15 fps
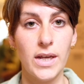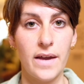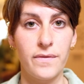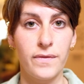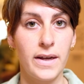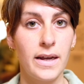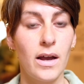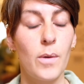
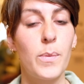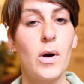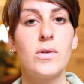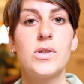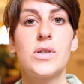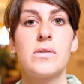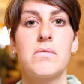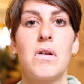Cafe
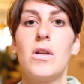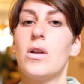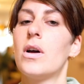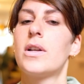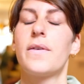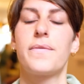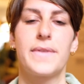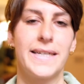about a
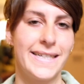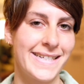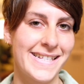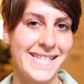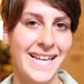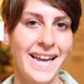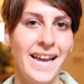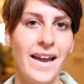lot of
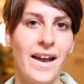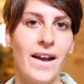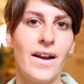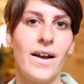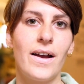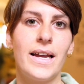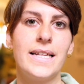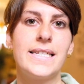things.
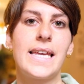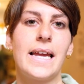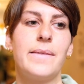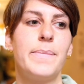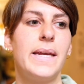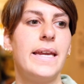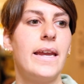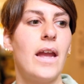It
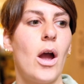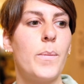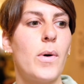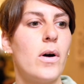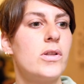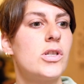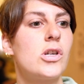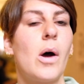can be
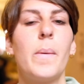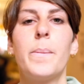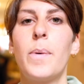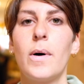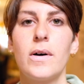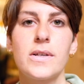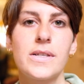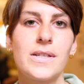about
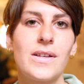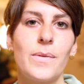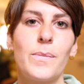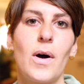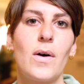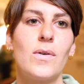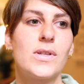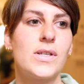compost,
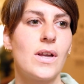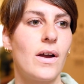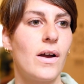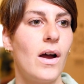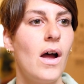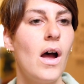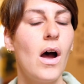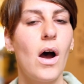about
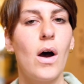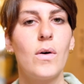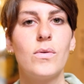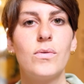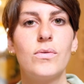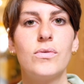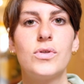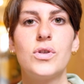
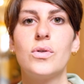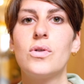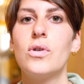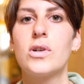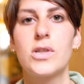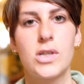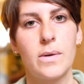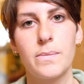how to
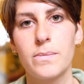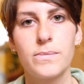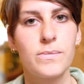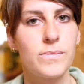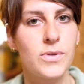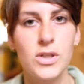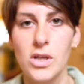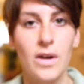cook
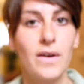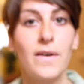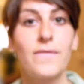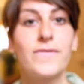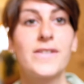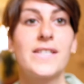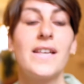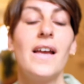some
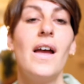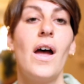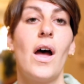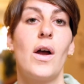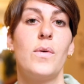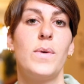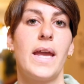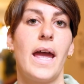stuffs.
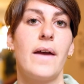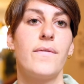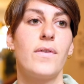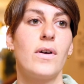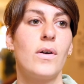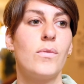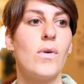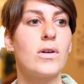We have
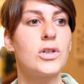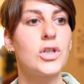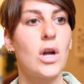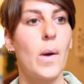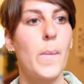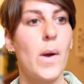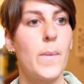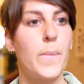a
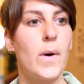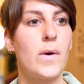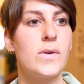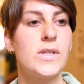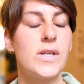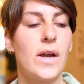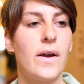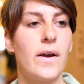workshop about